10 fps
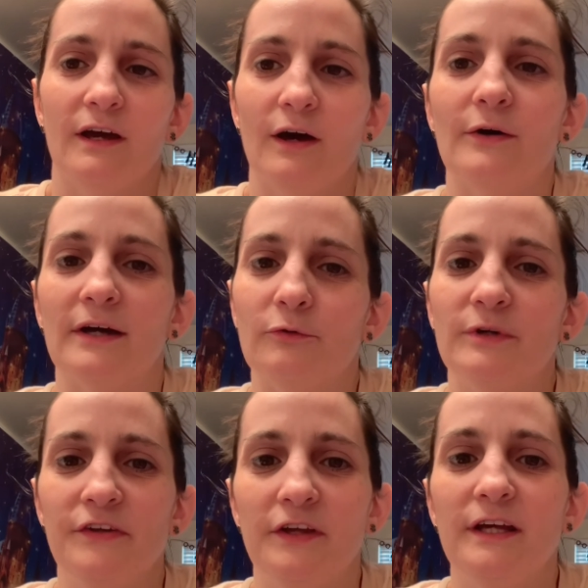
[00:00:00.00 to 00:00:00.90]
Okay,
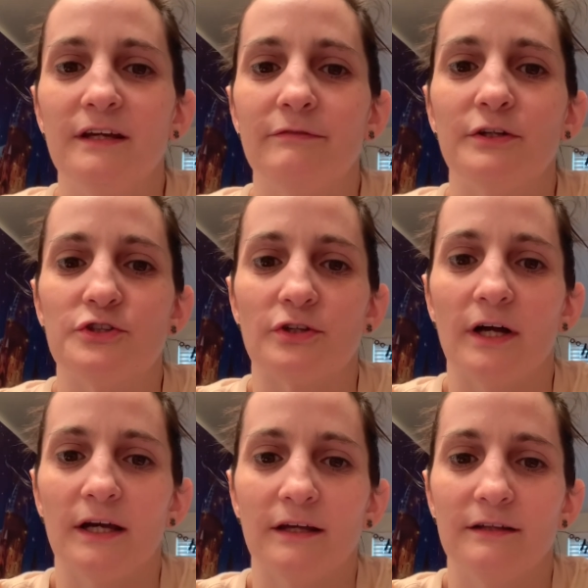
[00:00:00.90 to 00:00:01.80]
we say give it a
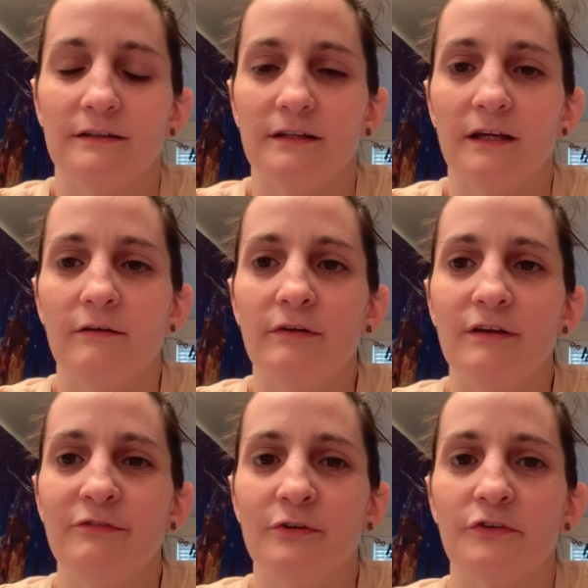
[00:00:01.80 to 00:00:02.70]
try. That's really Even good.
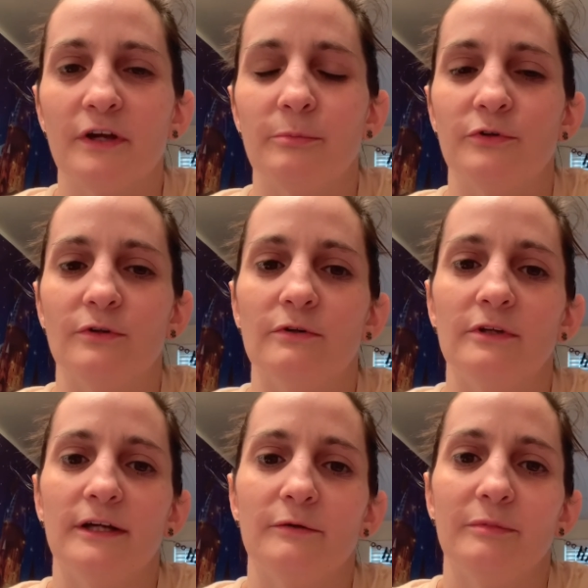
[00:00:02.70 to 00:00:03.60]
if you're skeptical
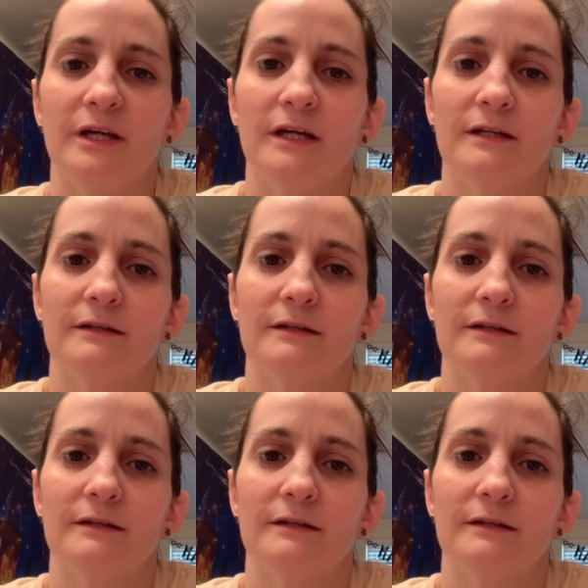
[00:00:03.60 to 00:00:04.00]
like me.